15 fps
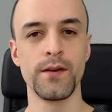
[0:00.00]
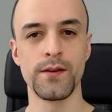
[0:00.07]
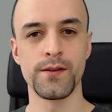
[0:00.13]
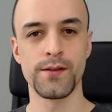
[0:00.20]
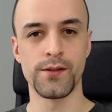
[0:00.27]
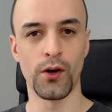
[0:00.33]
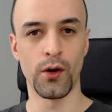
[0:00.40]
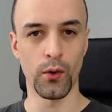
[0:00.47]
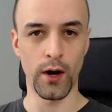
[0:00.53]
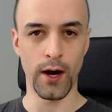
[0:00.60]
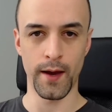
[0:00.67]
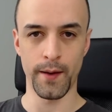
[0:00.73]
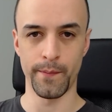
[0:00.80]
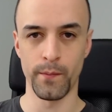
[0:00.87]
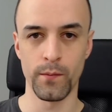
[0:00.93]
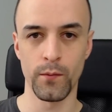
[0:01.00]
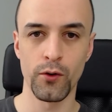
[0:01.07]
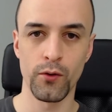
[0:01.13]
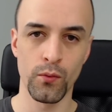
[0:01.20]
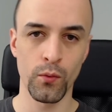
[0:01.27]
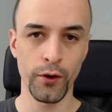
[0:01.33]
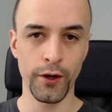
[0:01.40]
So I'm
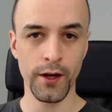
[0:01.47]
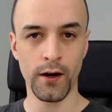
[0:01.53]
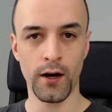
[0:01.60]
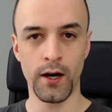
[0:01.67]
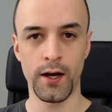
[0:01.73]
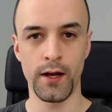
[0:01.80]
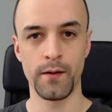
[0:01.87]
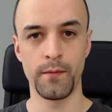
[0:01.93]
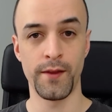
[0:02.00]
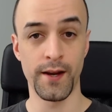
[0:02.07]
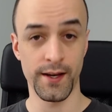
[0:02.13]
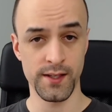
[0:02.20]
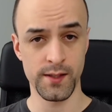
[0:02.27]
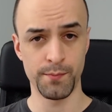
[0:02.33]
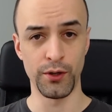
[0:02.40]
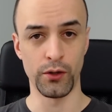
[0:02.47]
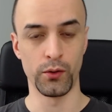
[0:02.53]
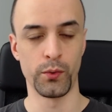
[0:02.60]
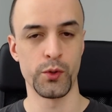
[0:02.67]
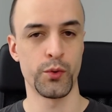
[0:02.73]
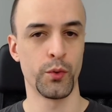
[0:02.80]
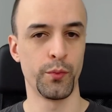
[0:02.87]
working on the next build,
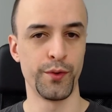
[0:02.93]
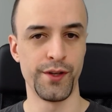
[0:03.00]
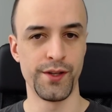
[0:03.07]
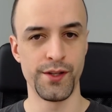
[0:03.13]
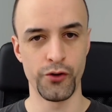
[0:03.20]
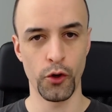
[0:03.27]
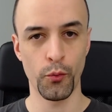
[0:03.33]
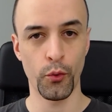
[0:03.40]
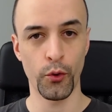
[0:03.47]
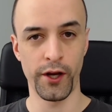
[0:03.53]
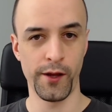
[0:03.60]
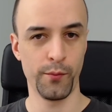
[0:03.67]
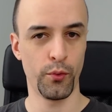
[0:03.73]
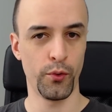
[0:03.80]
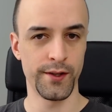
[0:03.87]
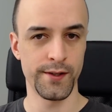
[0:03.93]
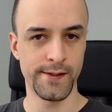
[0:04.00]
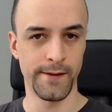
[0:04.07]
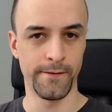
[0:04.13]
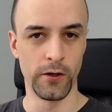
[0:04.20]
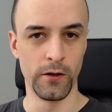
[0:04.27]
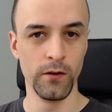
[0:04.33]
which will be 0.8.7.